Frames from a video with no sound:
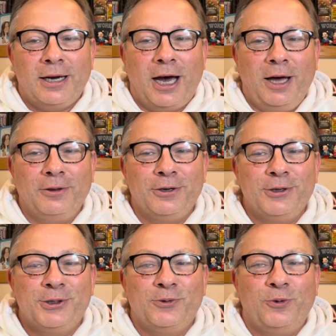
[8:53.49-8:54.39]

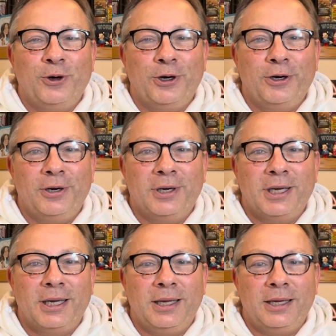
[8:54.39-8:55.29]
Others were
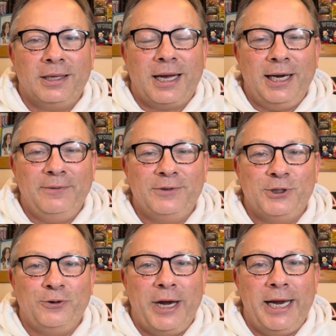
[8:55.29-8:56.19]
kind of
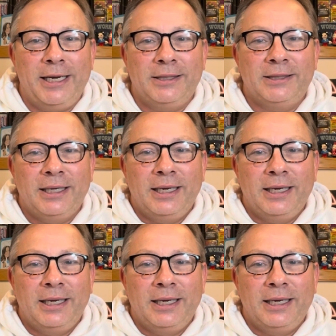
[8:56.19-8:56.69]
strange.